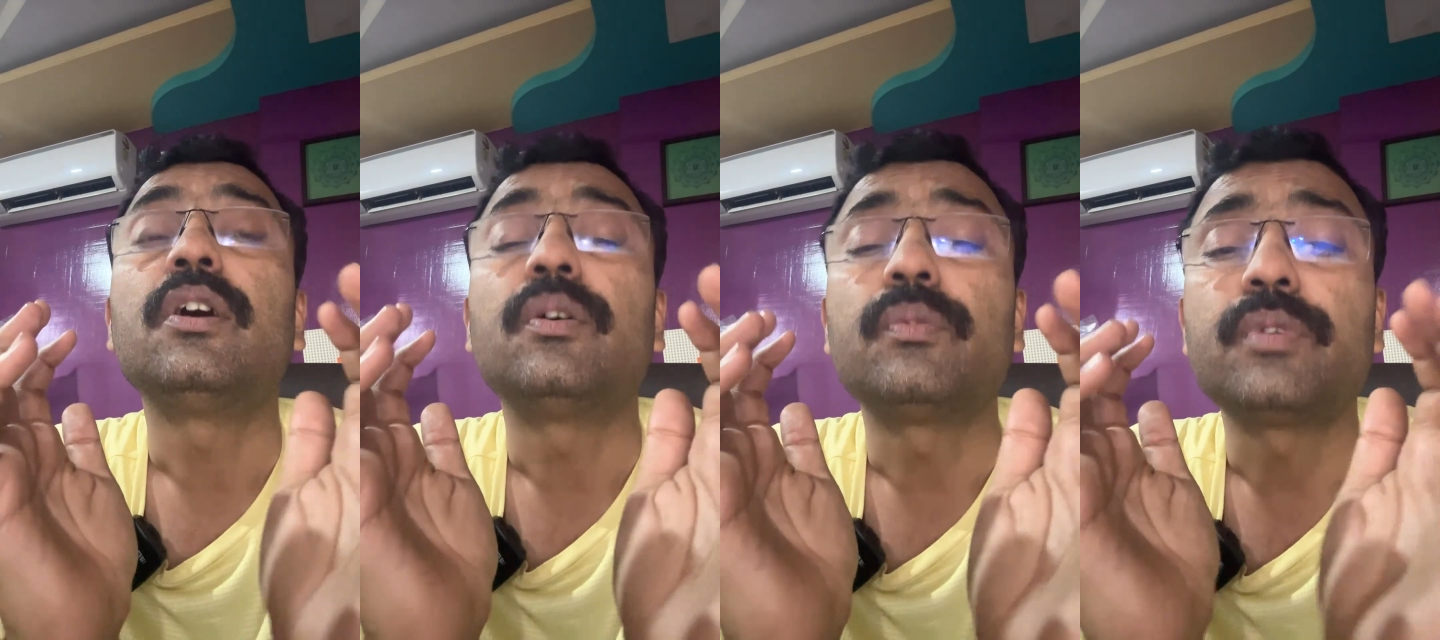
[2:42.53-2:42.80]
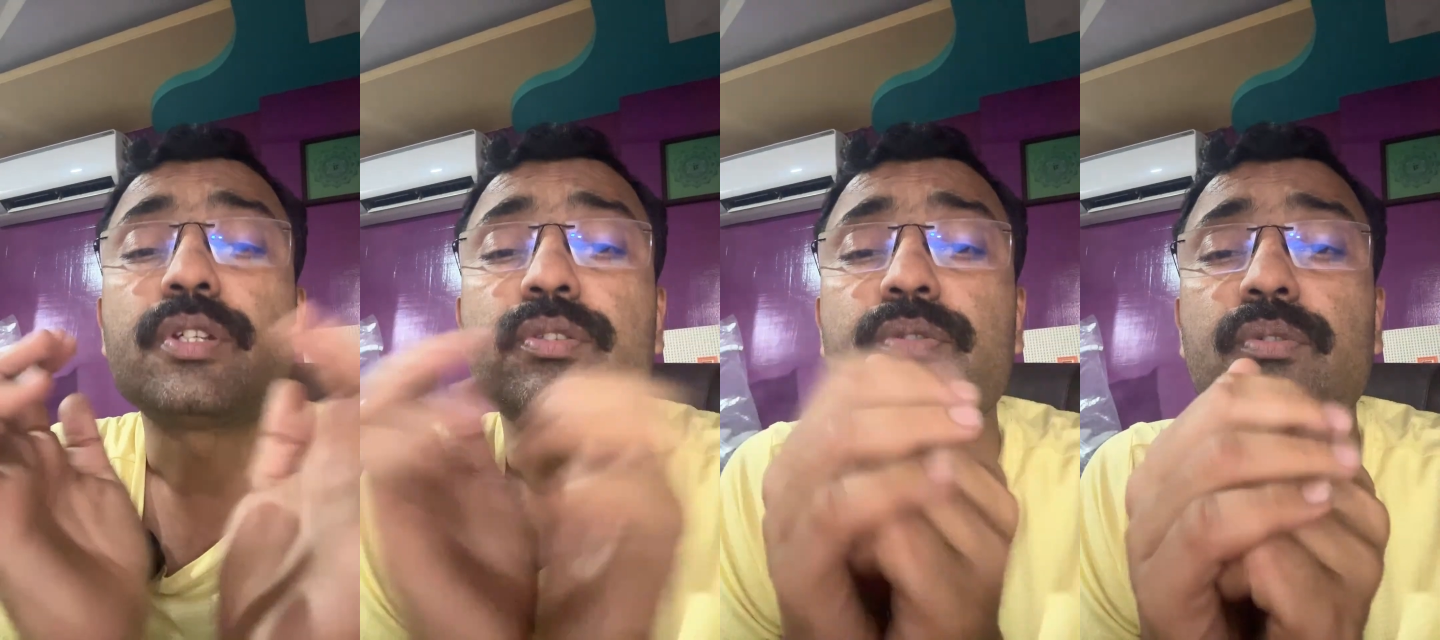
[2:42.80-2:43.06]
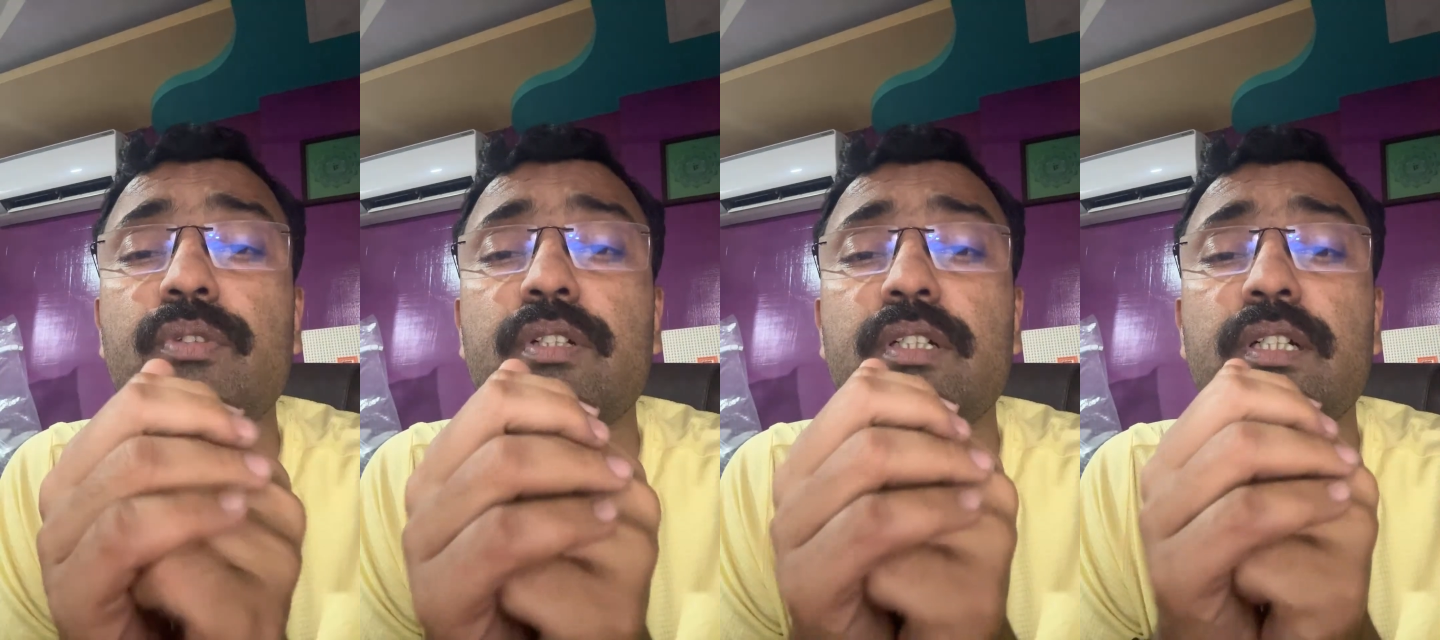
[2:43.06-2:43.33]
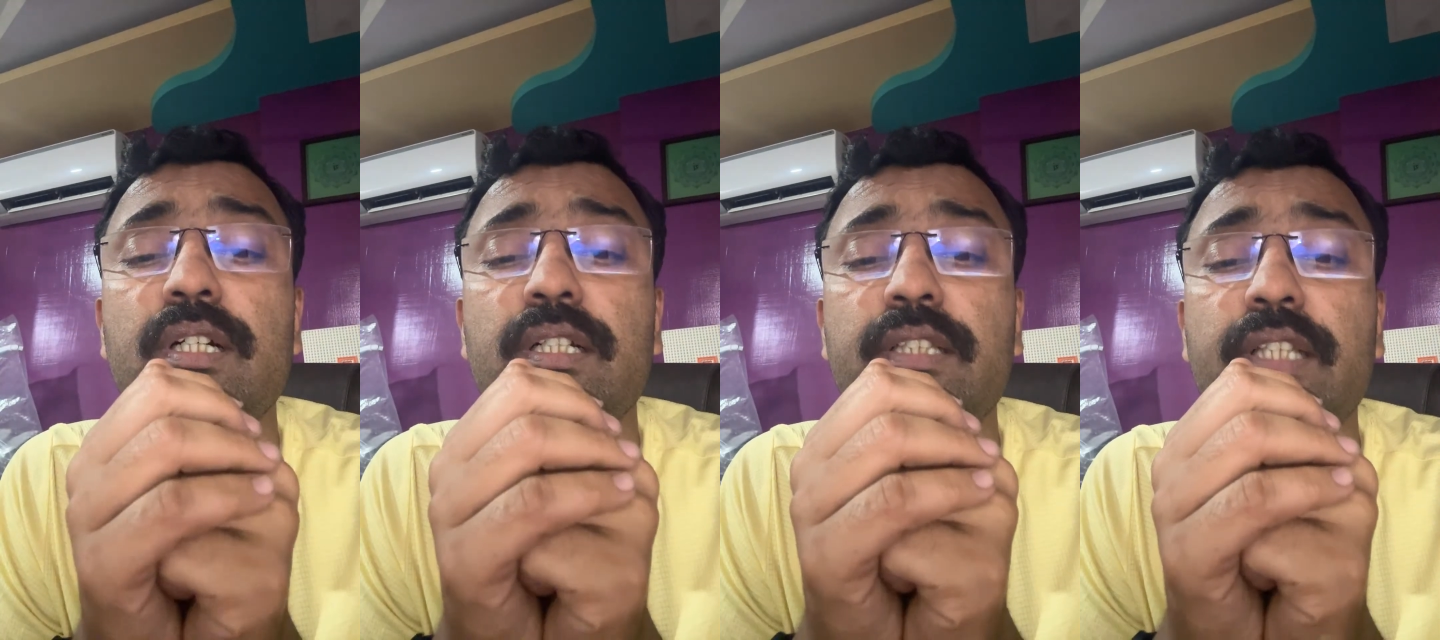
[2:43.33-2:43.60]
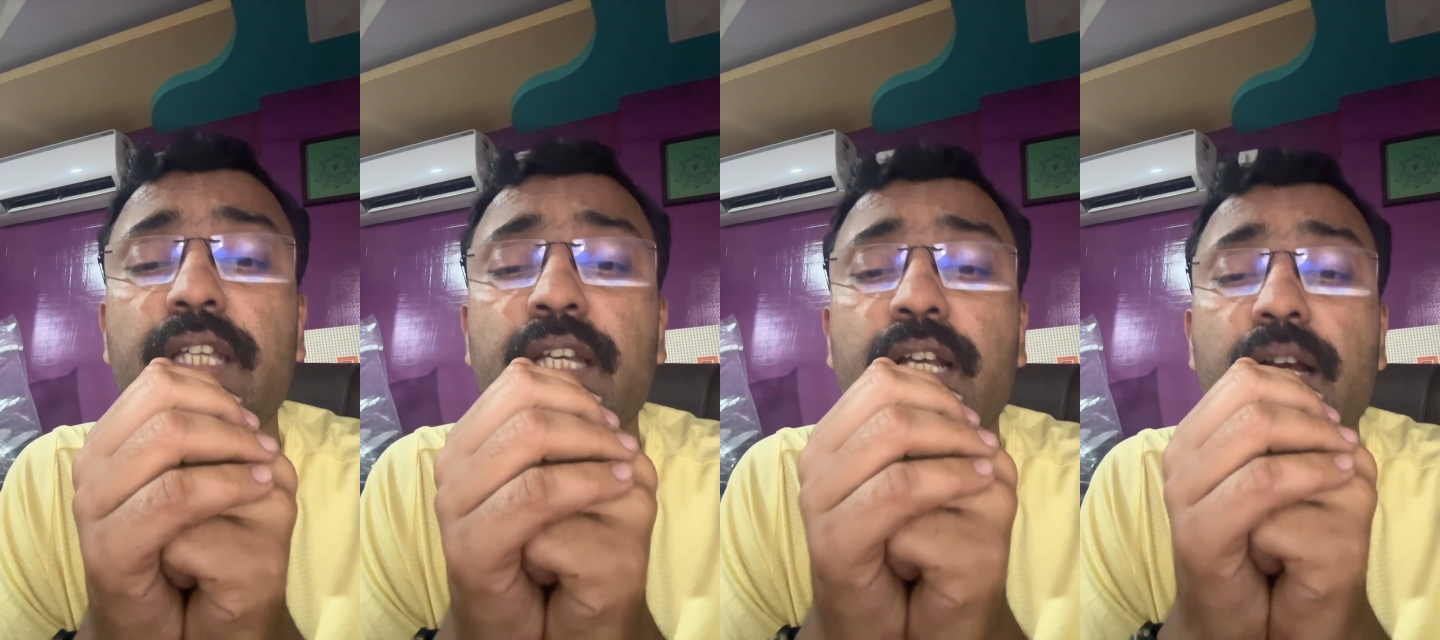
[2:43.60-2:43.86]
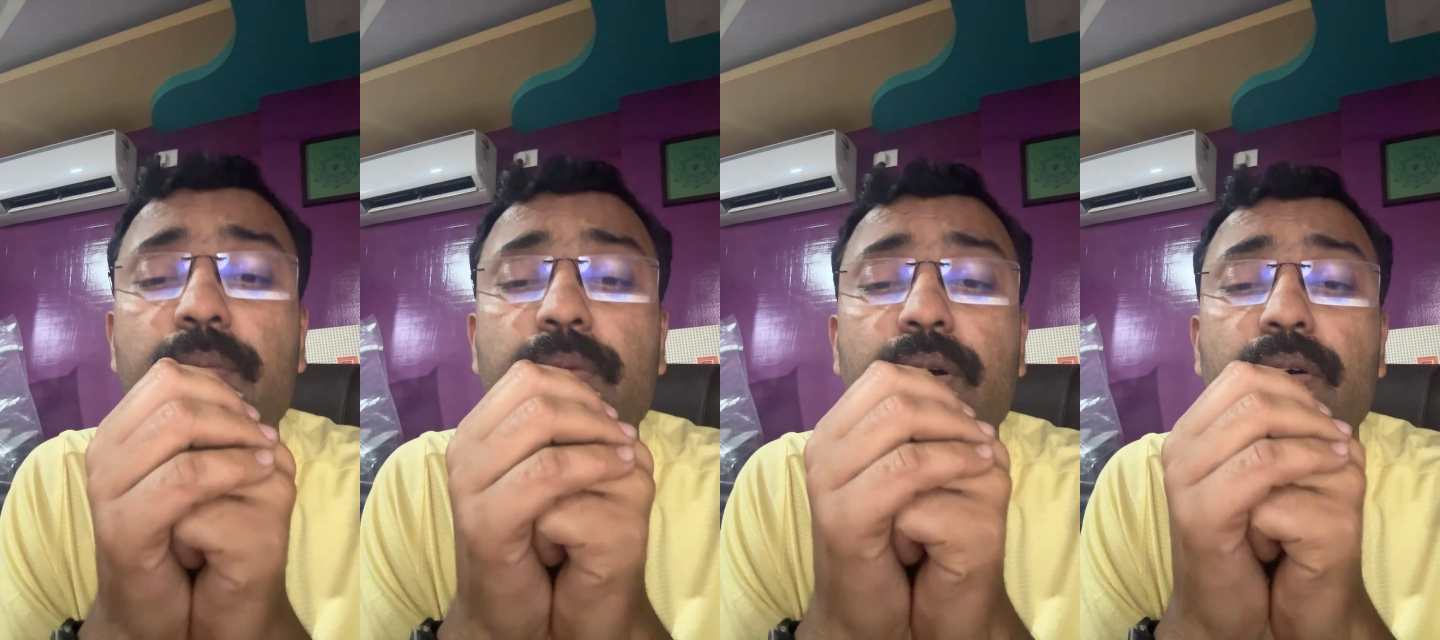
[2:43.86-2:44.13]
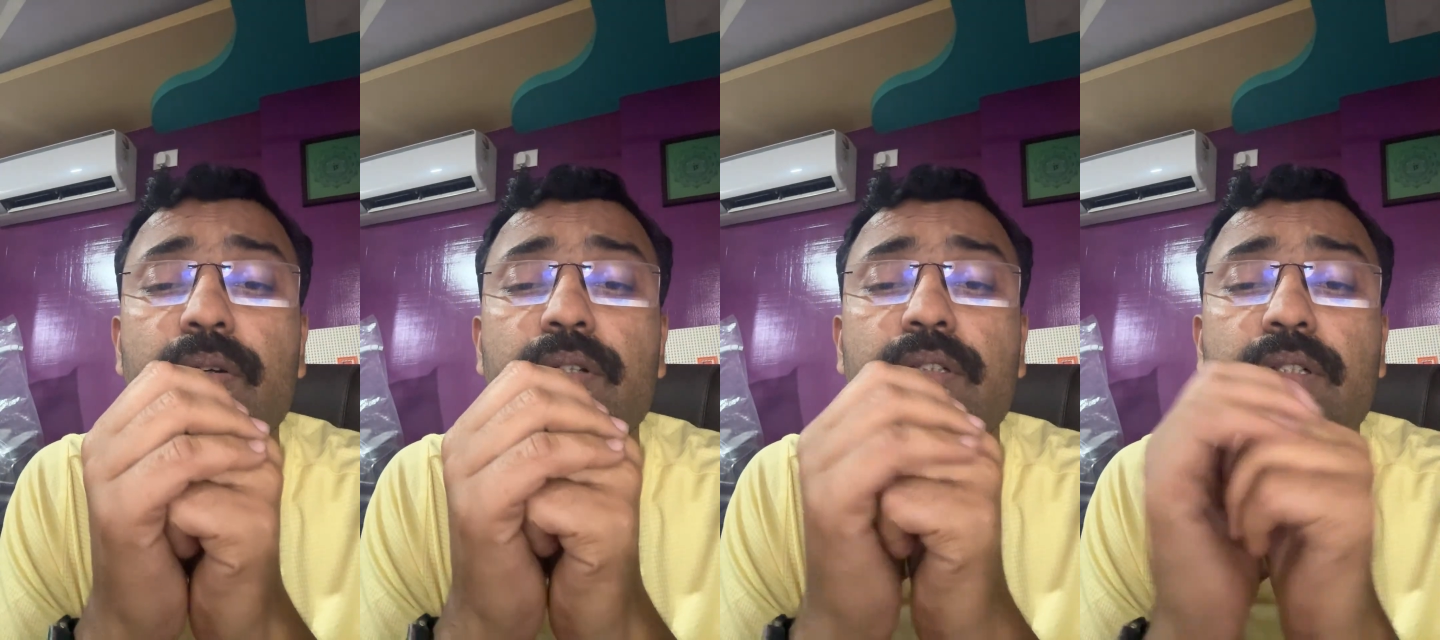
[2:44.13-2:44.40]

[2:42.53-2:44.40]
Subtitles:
we should think about